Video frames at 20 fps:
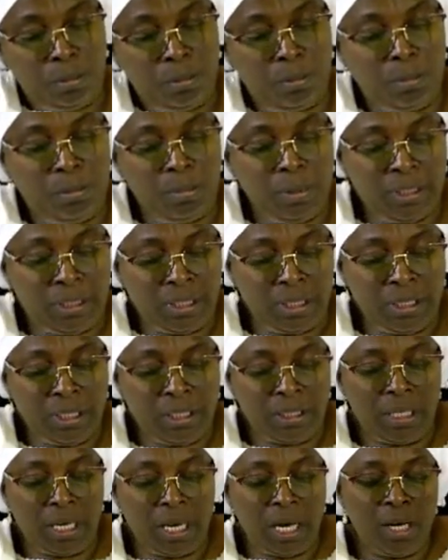Mr.
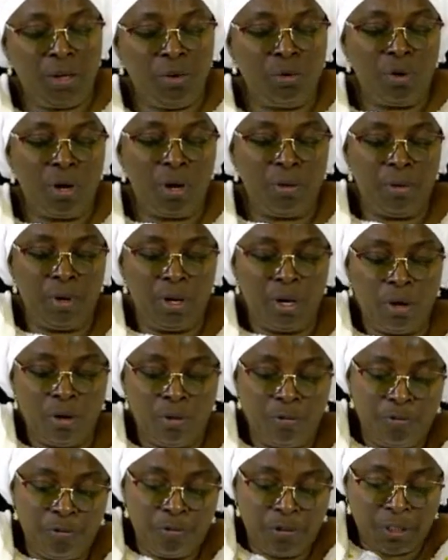Ceesay, are you aware of
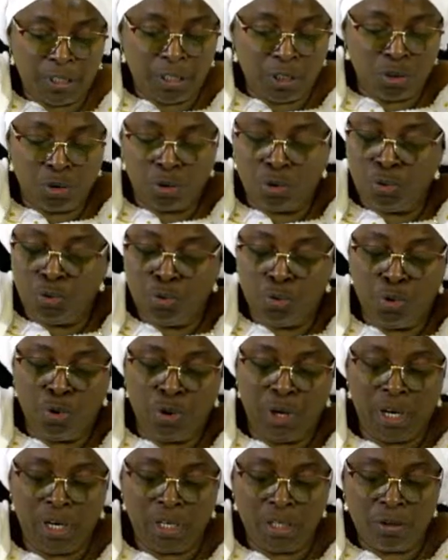Section
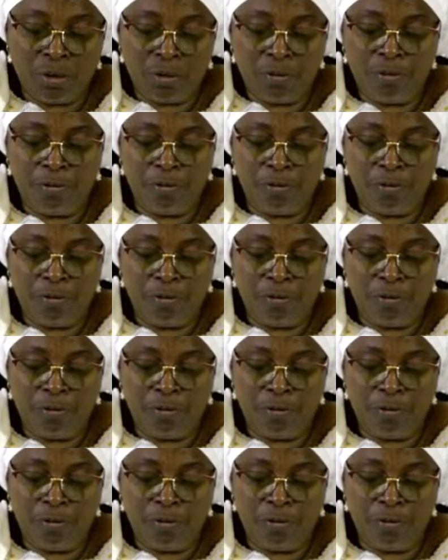208 of